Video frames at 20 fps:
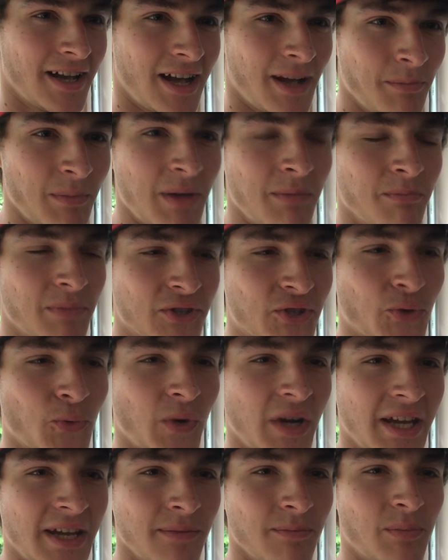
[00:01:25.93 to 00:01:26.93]
I'm in
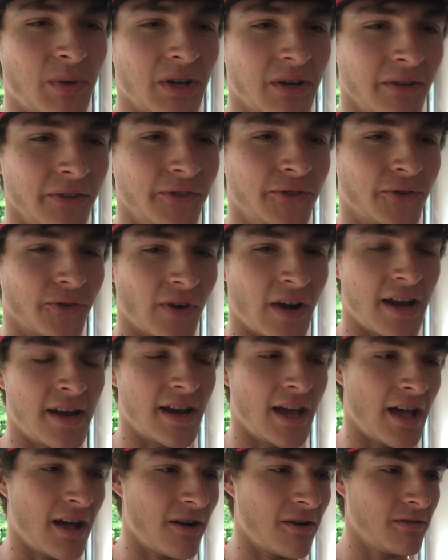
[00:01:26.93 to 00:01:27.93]
between builds right
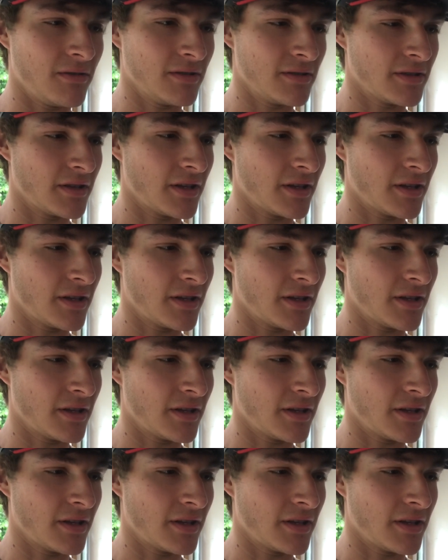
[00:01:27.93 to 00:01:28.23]
now.